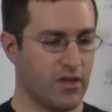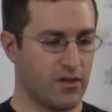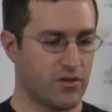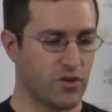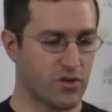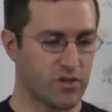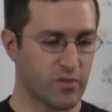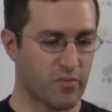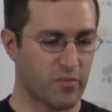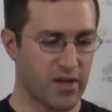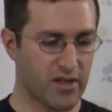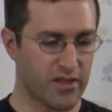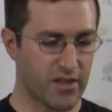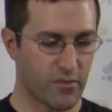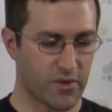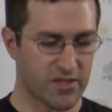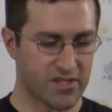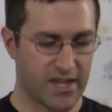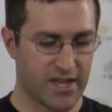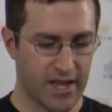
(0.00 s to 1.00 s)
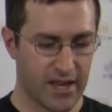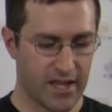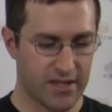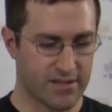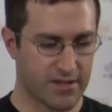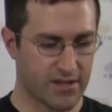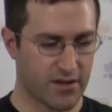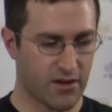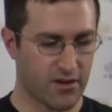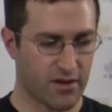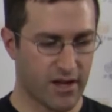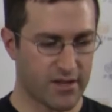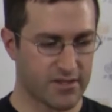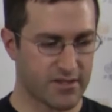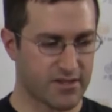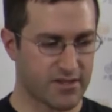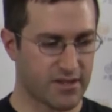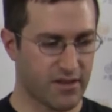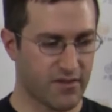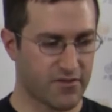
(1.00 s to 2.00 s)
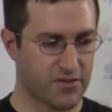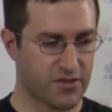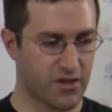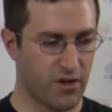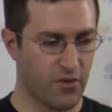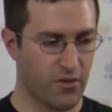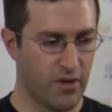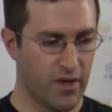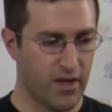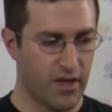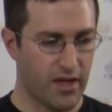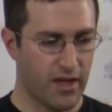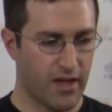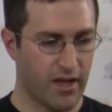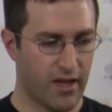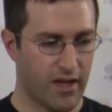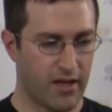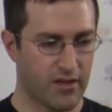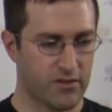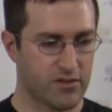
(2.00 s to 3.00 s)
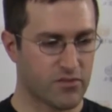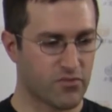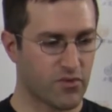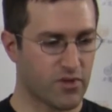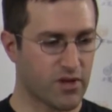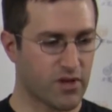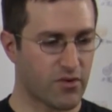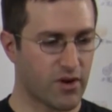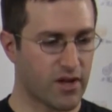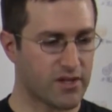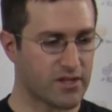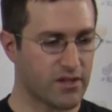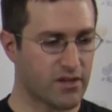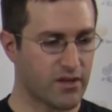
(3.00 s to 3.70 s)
shows a building with tenants and all kinds of stuff. So uh, it's really crazy.